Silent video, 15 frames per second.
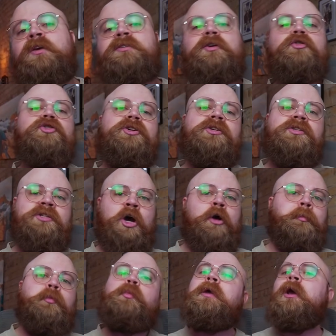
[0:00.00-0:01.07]
So she's dope,
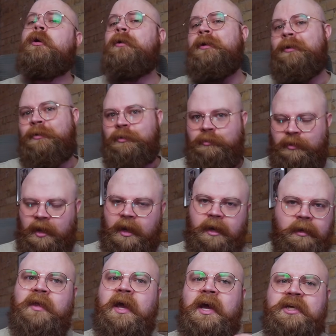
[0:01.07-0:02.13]
we already knew that.
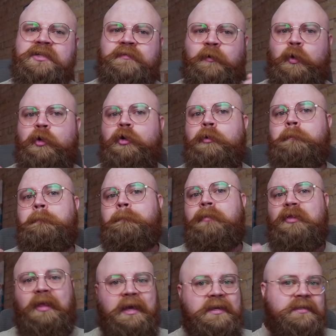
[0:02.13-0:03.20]
As for her
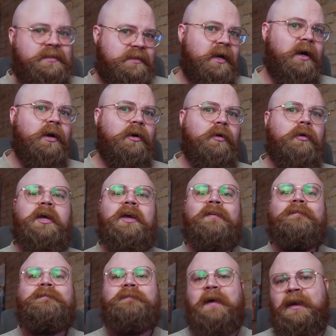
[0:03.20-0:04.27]
playstyle,
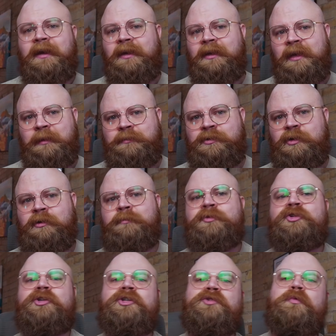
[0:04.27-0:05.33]
in fighting game terms,
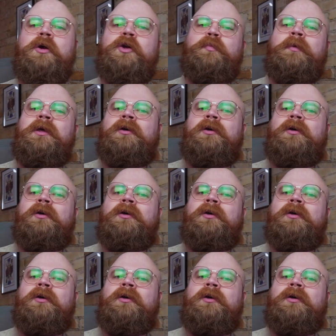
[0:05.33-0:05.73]
she's what we